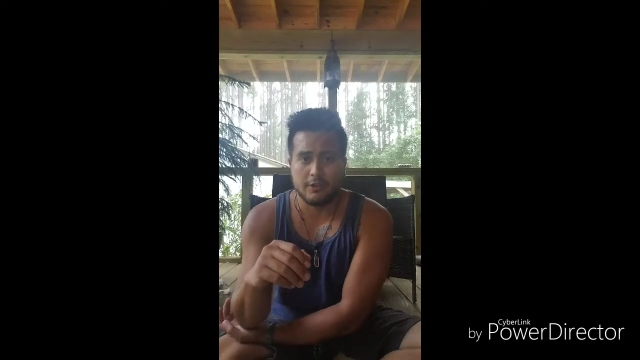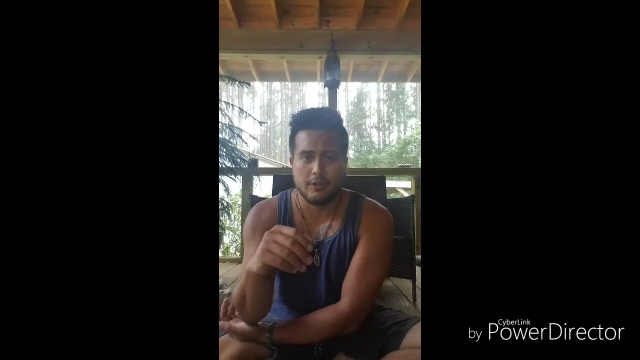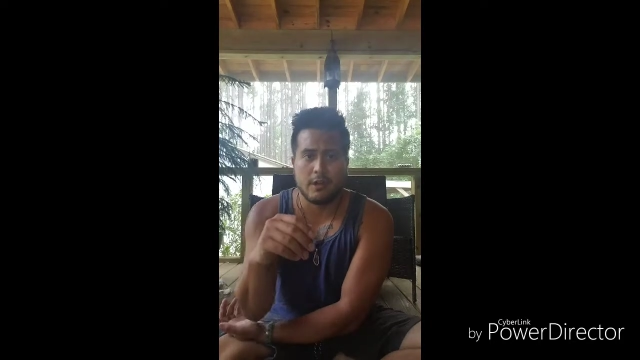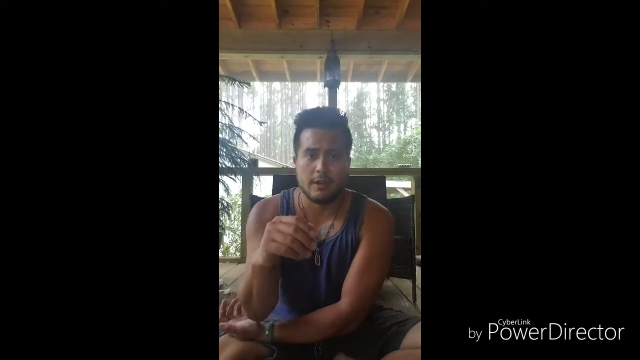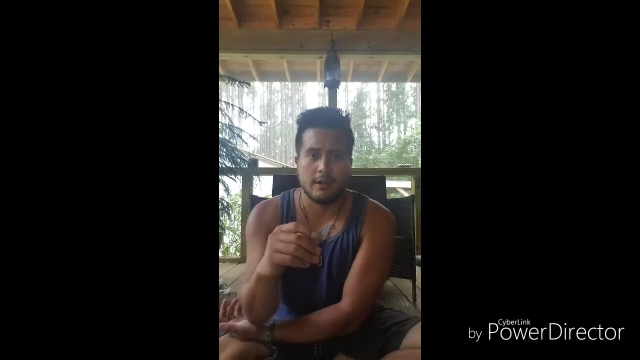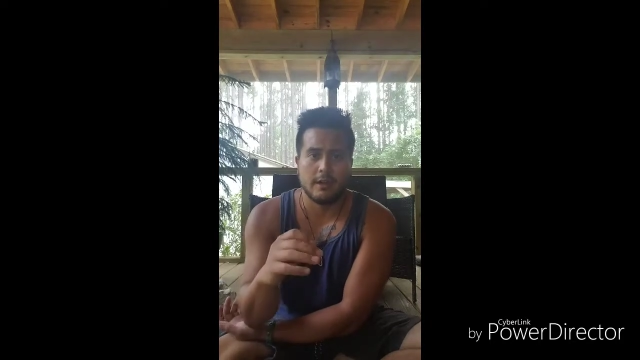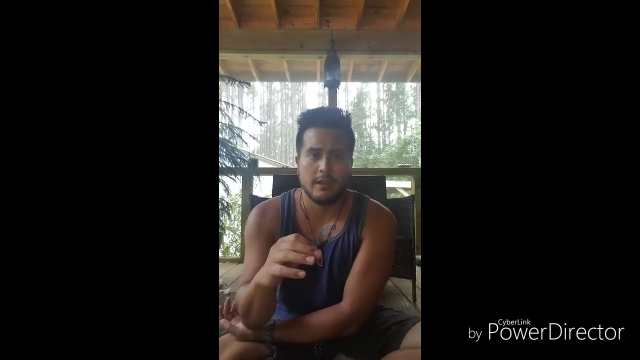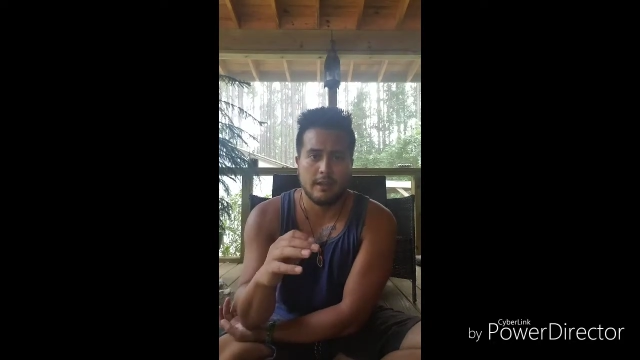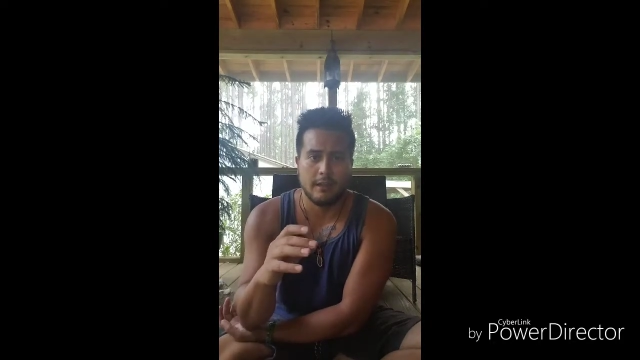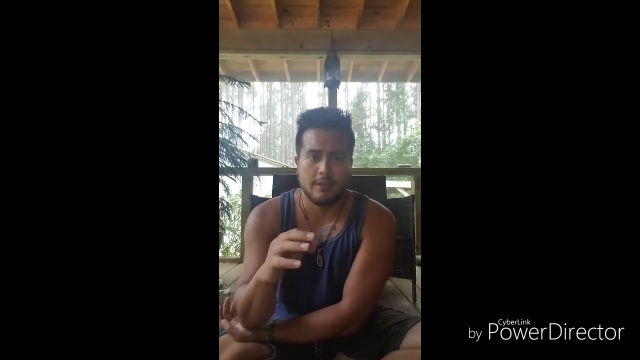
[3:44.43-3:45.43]
you're not going to
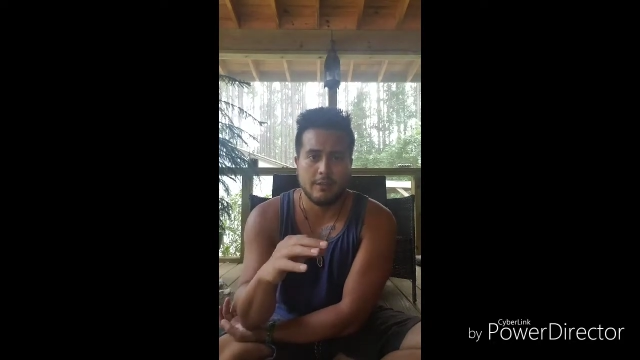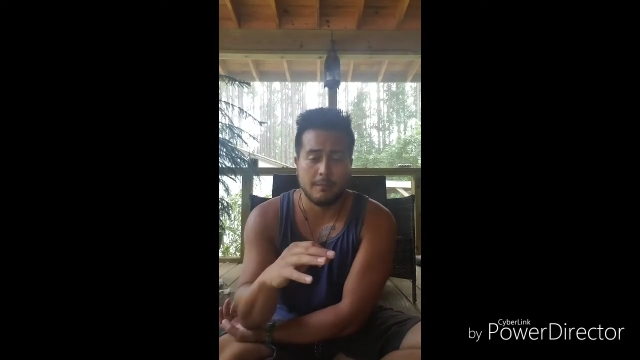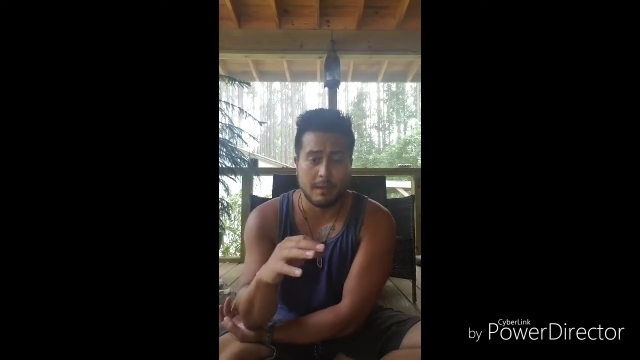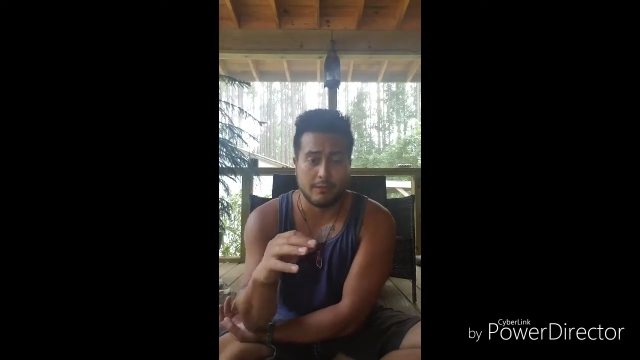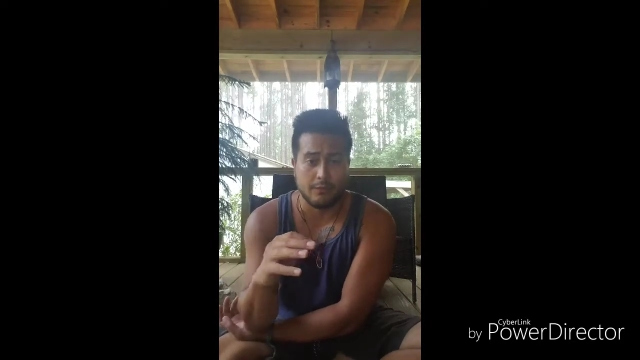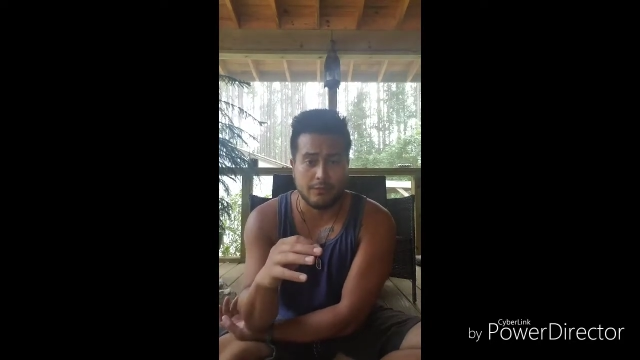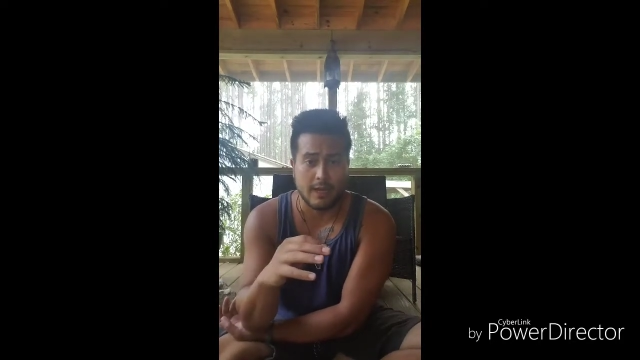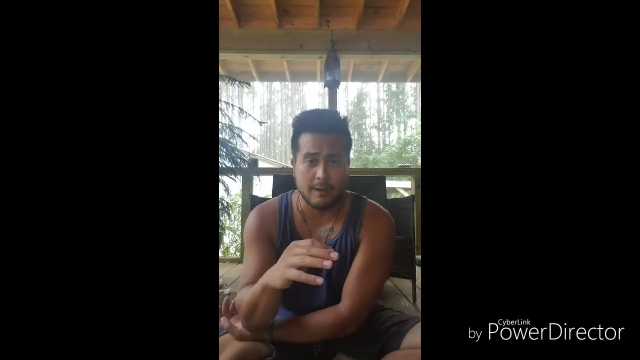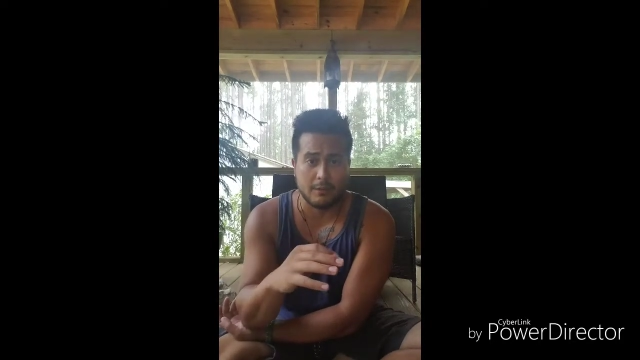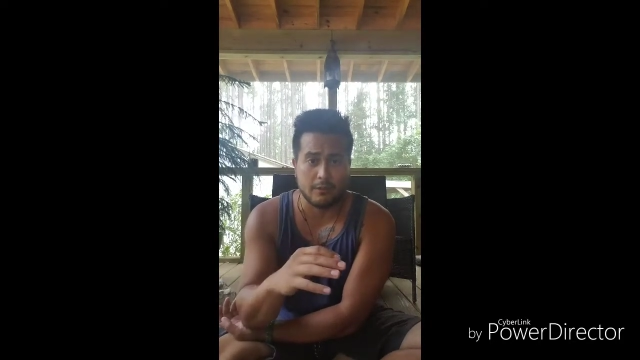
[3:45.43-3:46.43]
hit the muscle
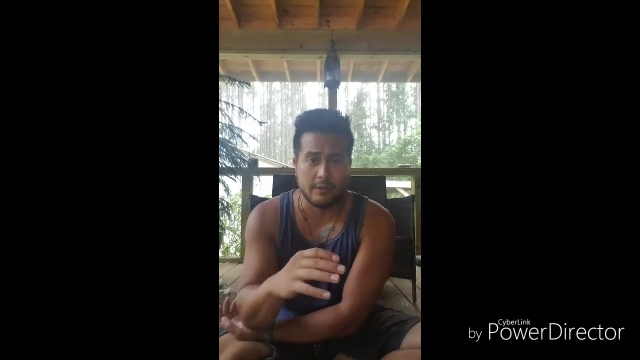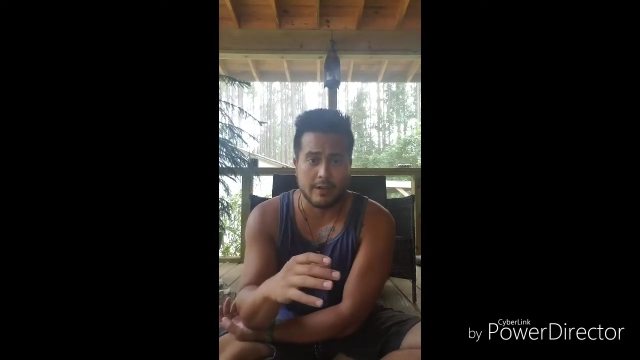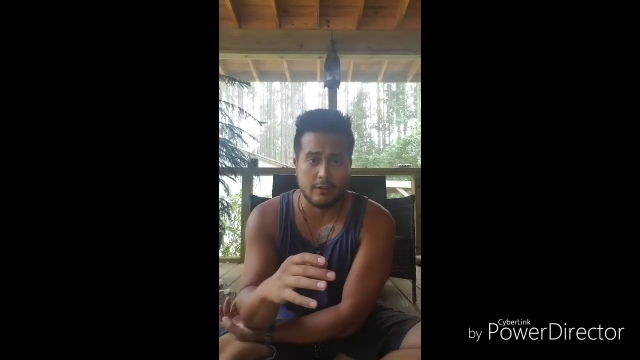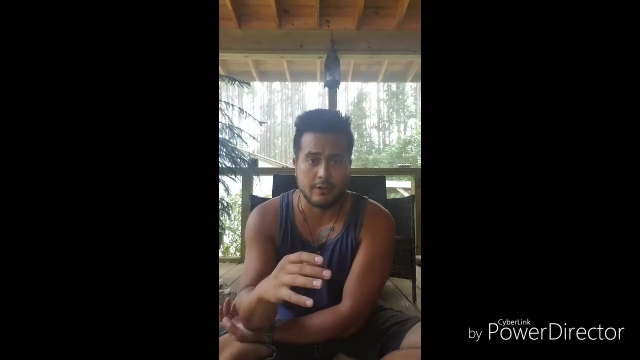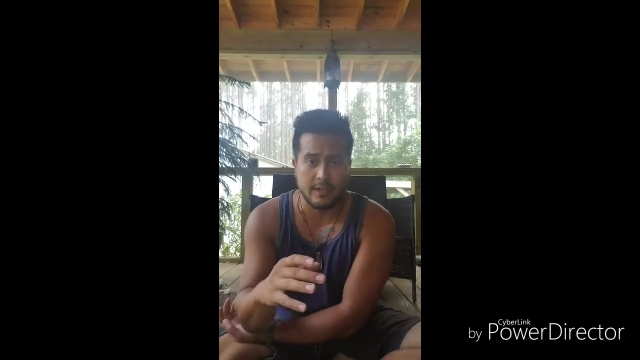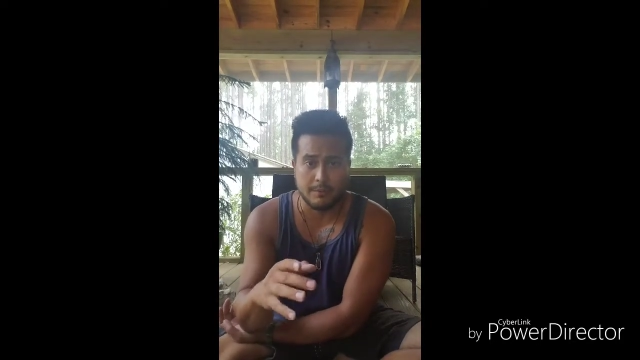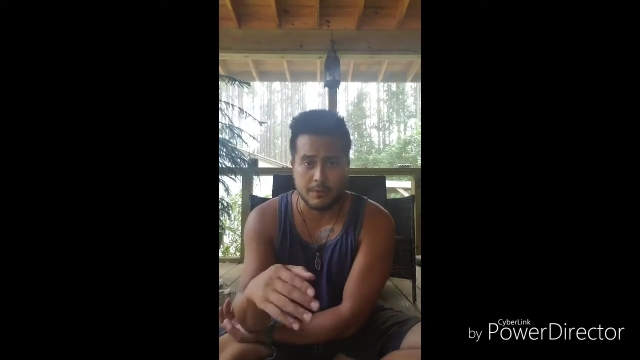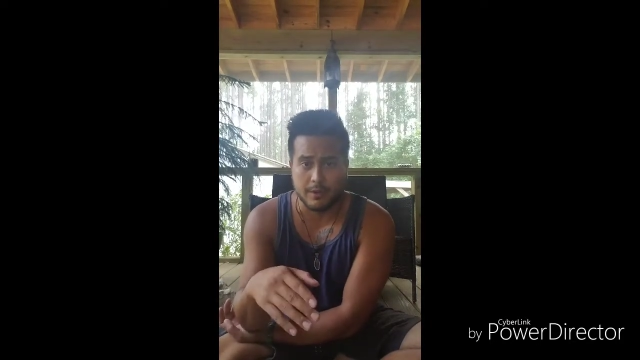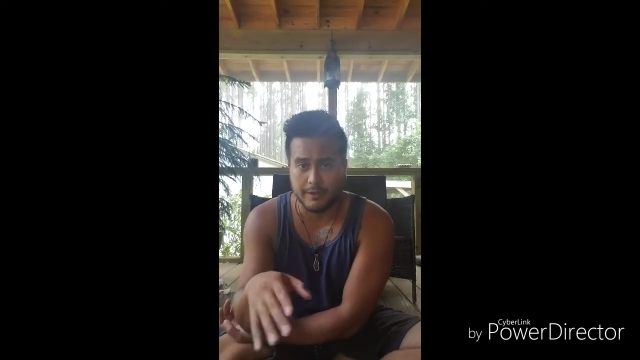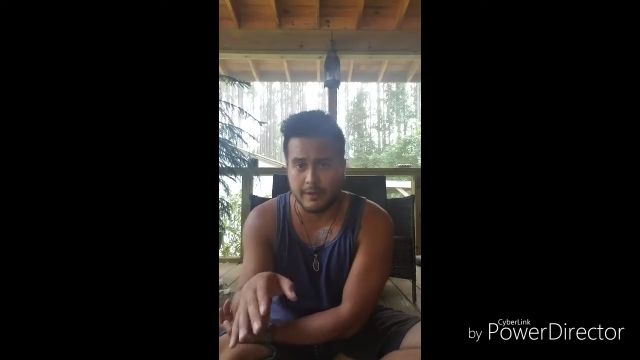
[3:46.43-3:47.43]
fibers that are
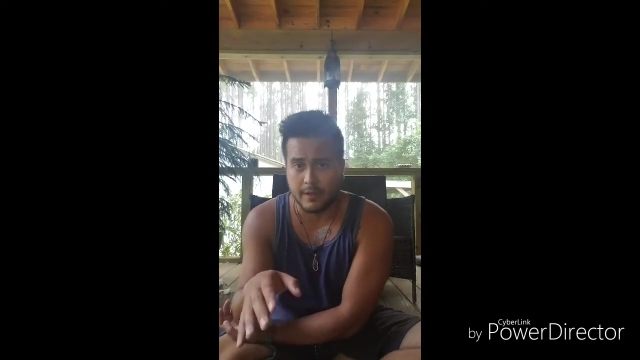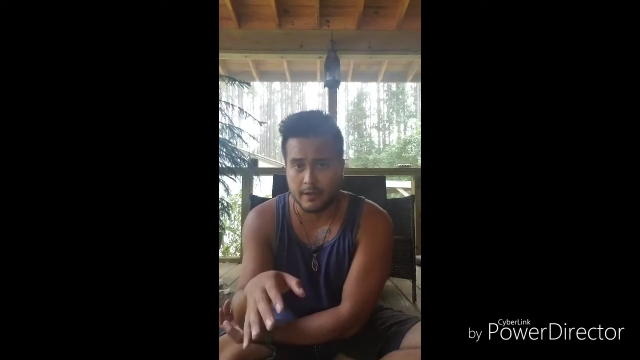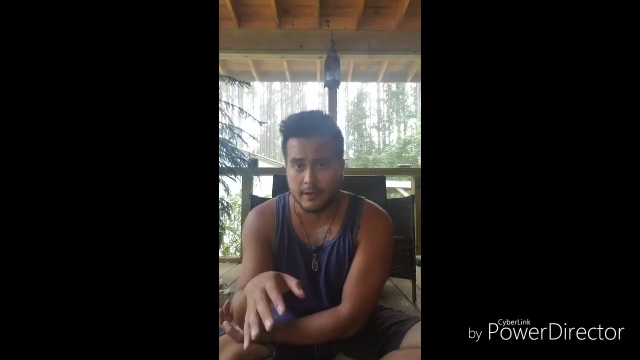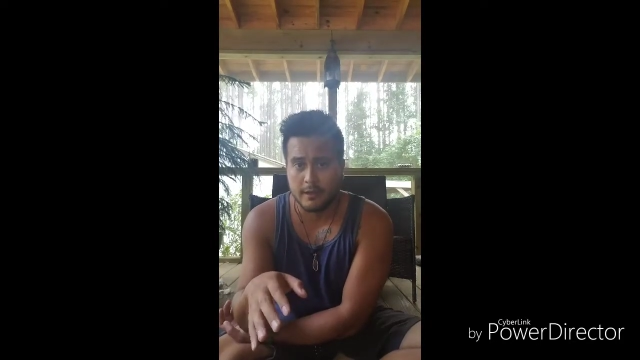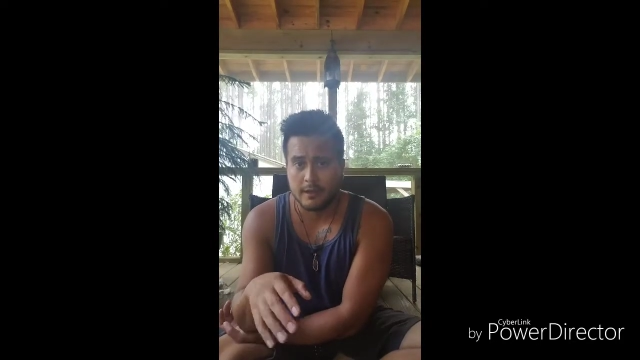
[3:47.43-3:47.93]
deeper in there,